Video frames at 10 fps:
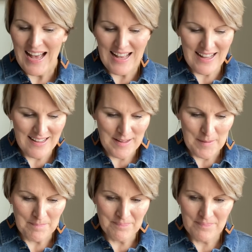
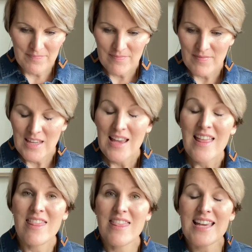Um,
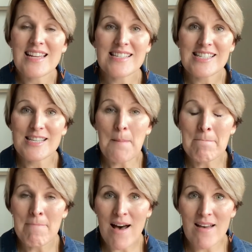this
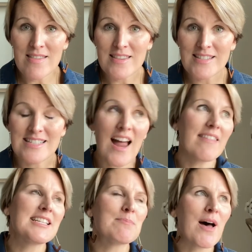month's, not
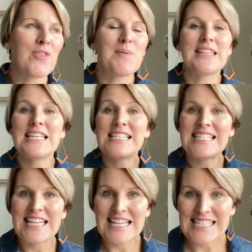this month, but this
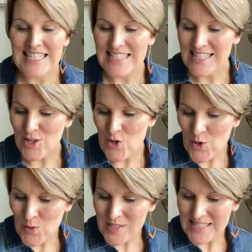season's
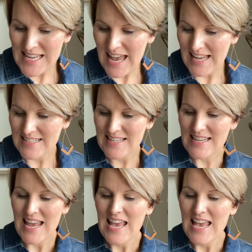new scent